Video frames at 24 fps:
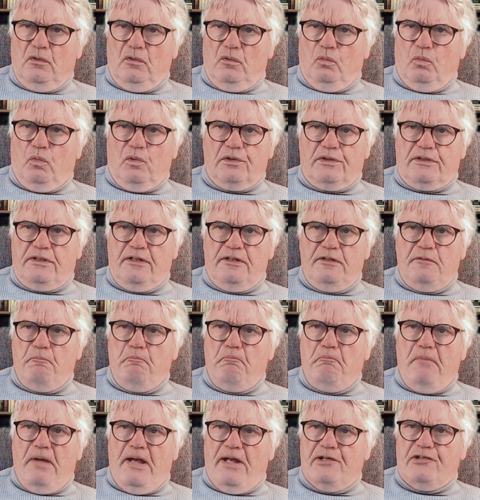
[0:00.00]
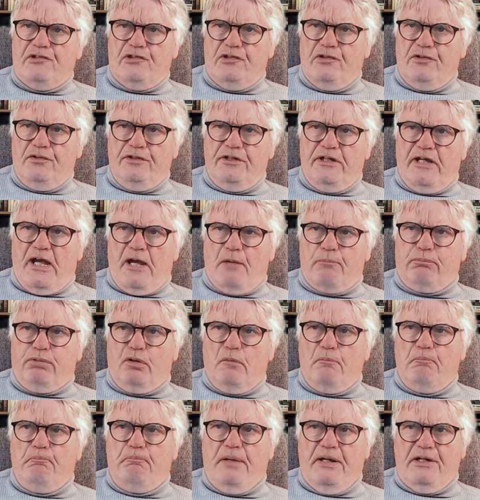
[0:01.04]
One can imagine the
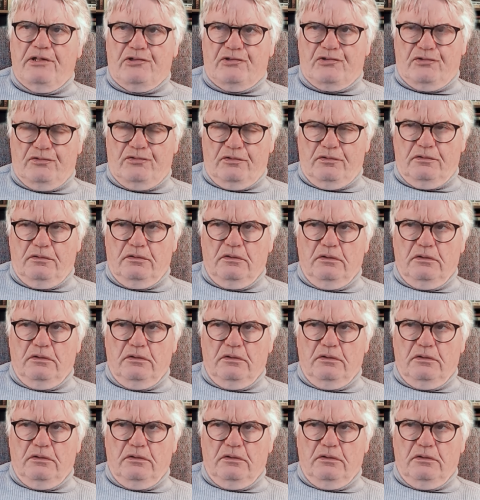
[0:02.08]
approbation.